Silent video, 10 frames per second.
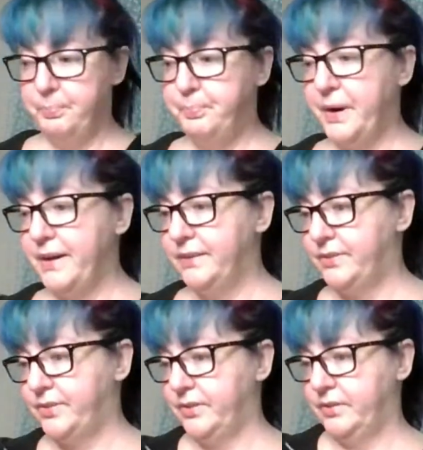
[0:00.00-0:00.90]

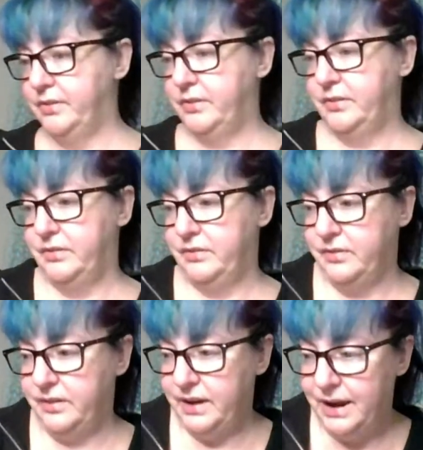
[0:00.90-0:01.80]
but
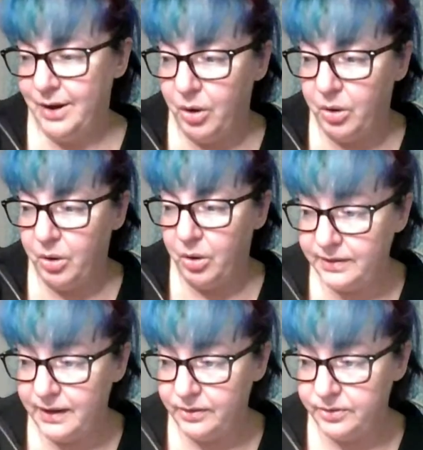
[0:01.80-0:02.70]
it only
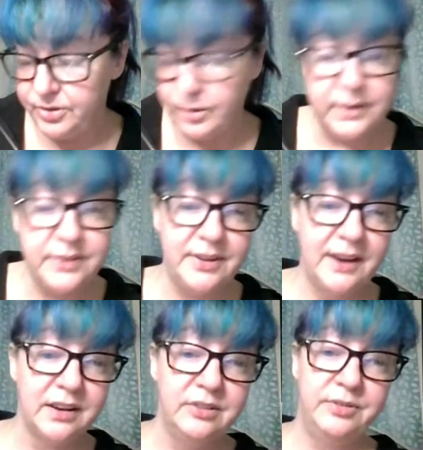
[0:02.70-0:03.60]
allows
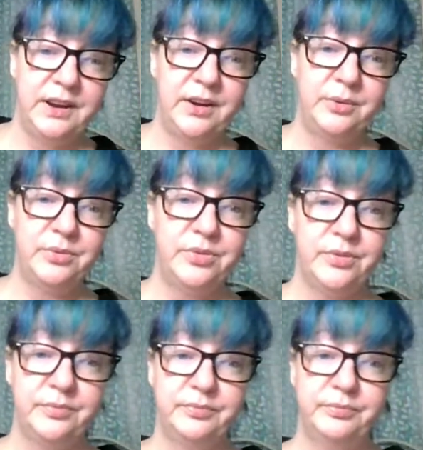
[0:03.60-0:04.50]
30-second videos.